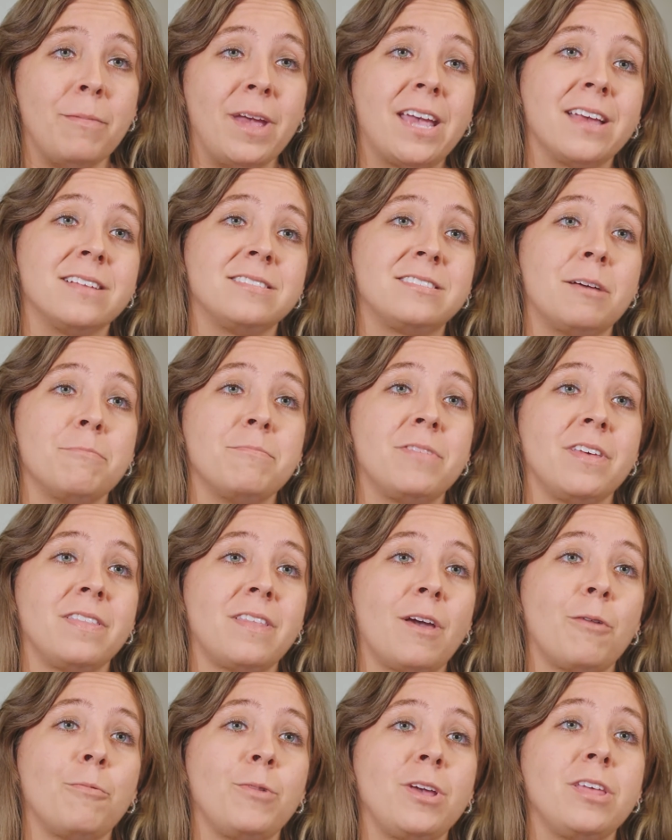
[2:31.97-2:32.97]
make it
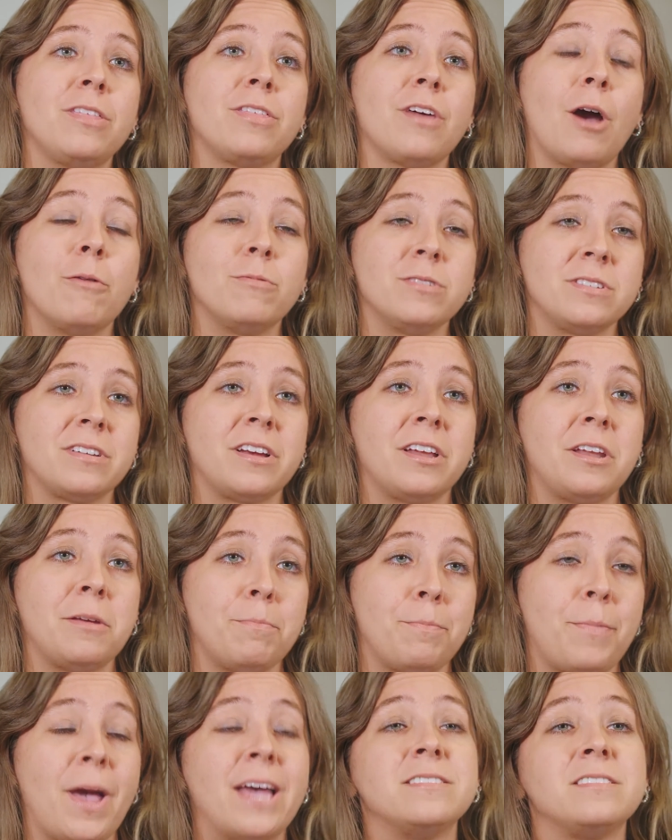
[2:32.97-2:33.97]
something that we thought was going to
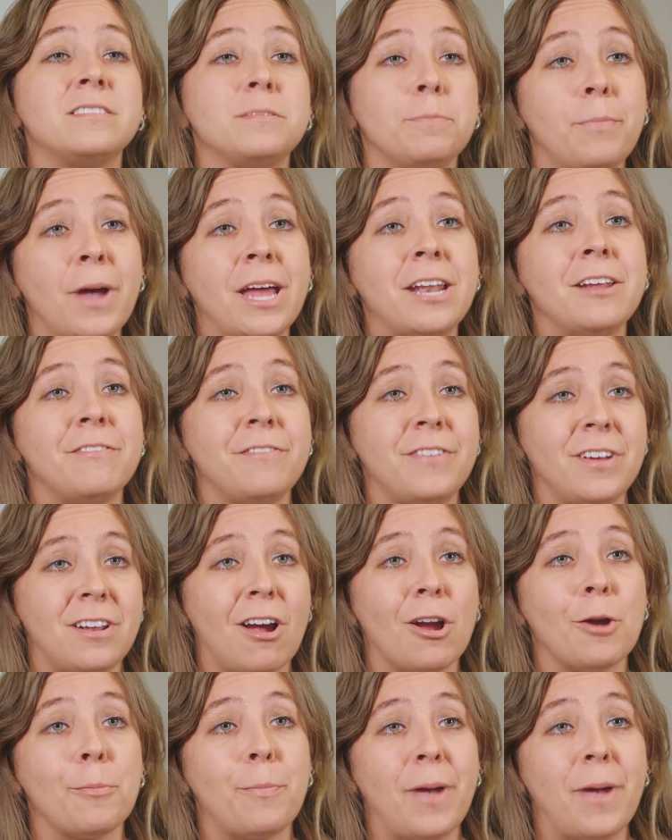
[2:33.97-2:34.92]
best benefit our